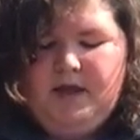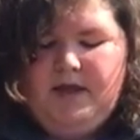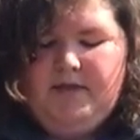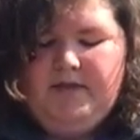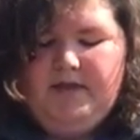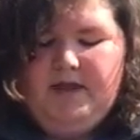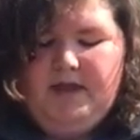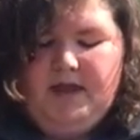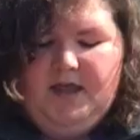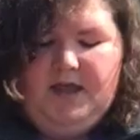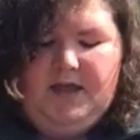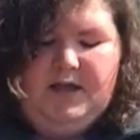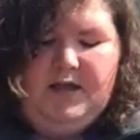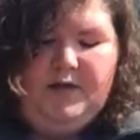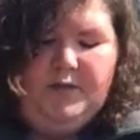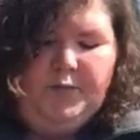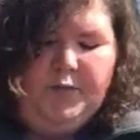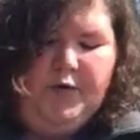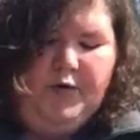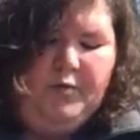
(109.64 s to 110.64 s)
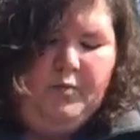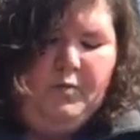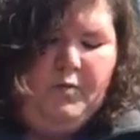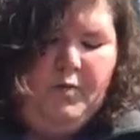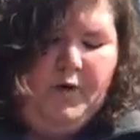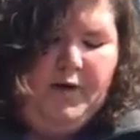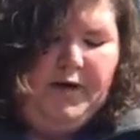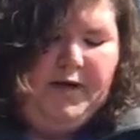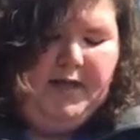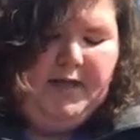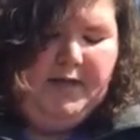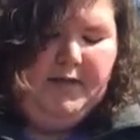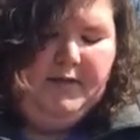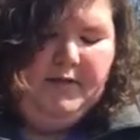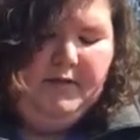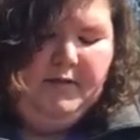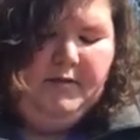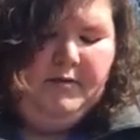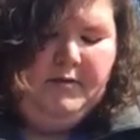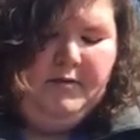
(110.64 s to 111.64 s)
And then put
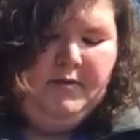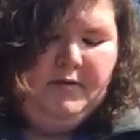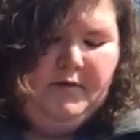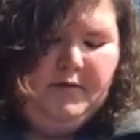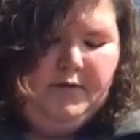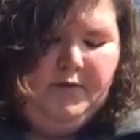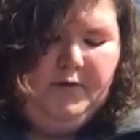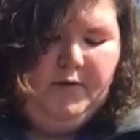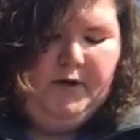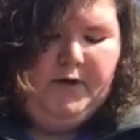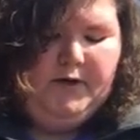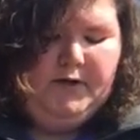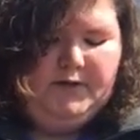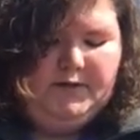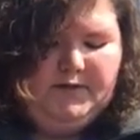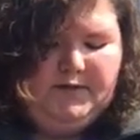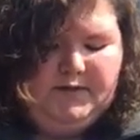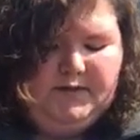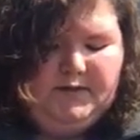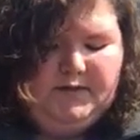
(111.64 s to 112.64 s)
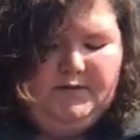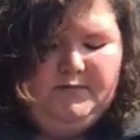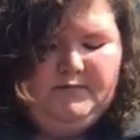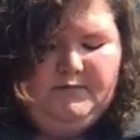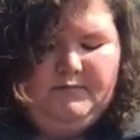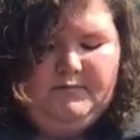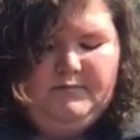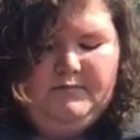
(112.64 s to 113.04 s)
warning, thorns.